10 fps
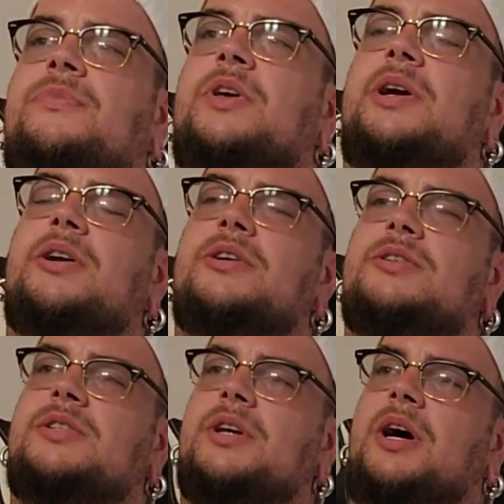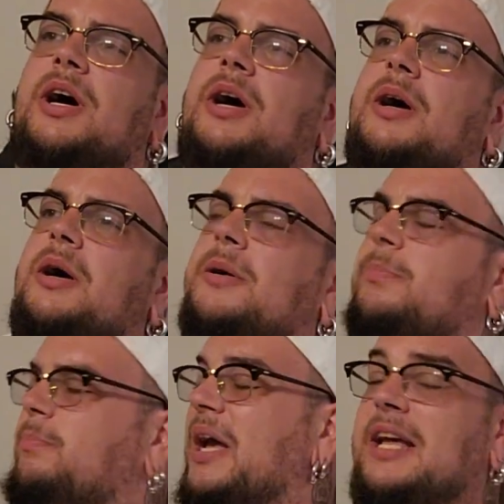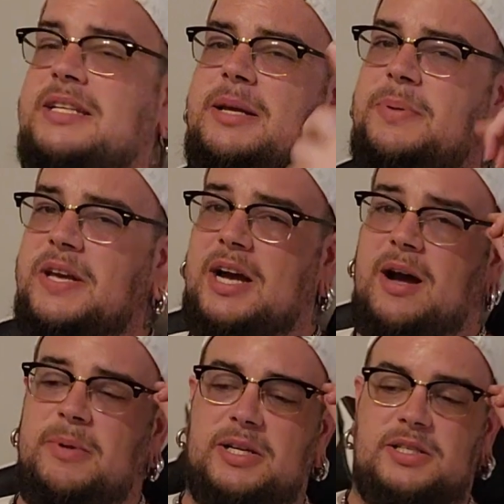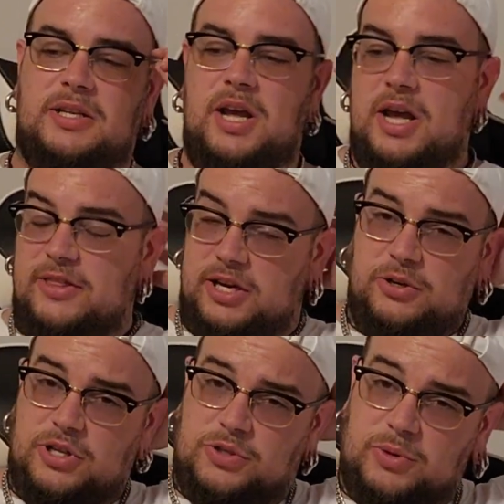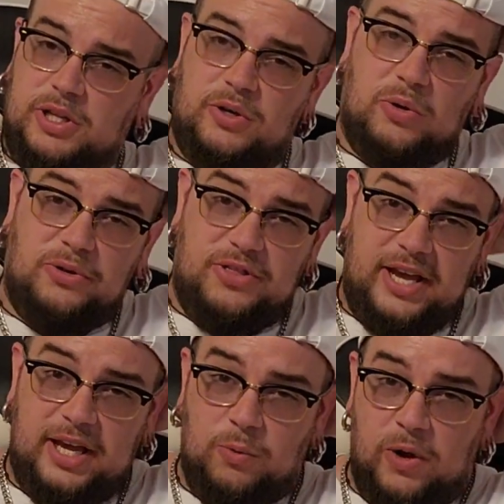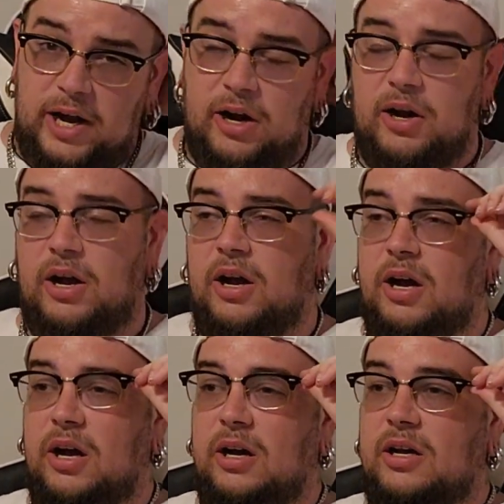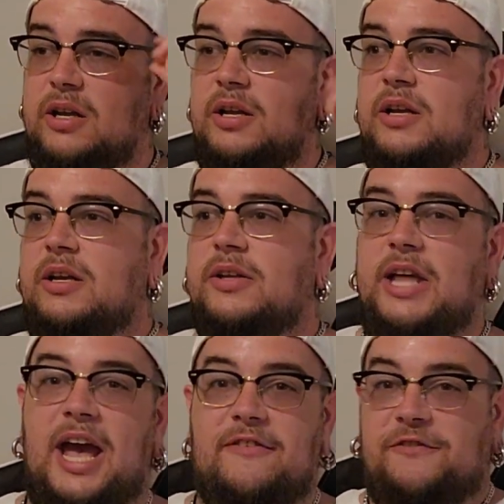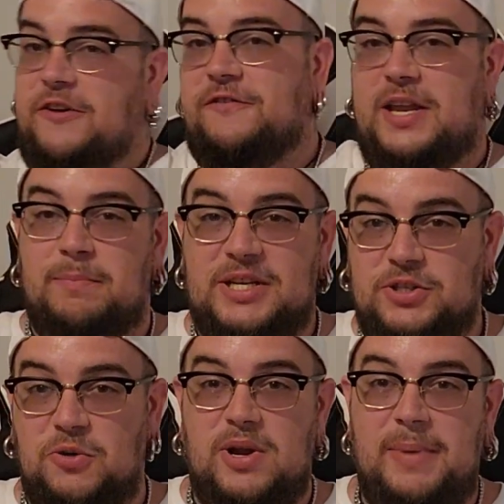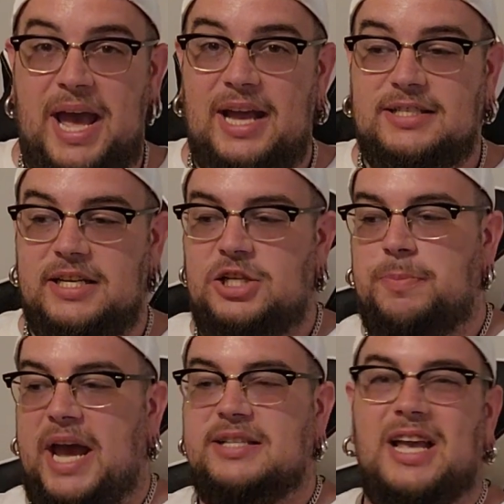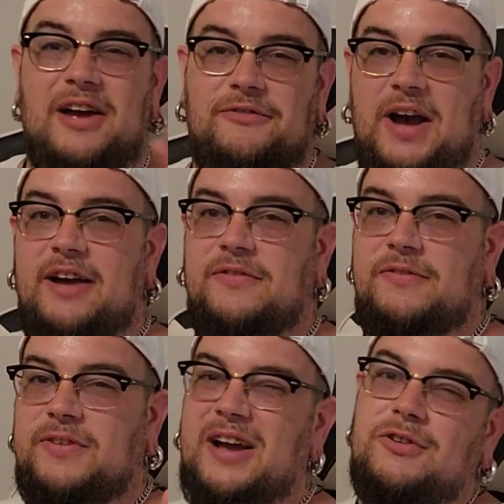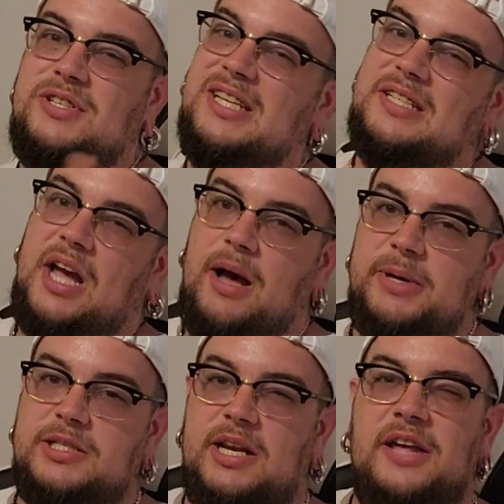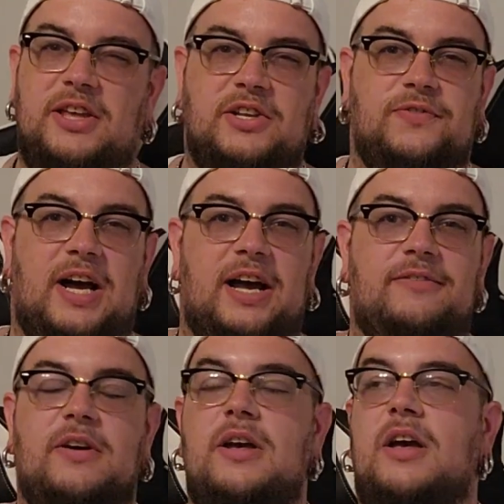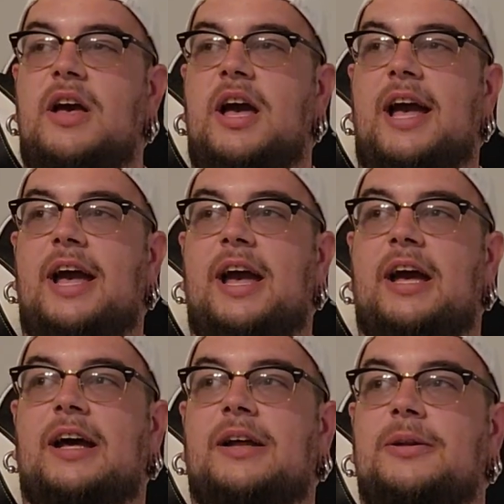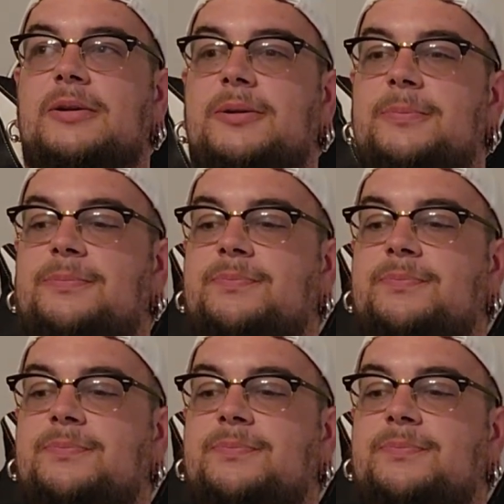There's pandp Comics. They do this really cool thing where they have 50 mystery bags, and each bag's got five or six comics in it. I think it's 5. And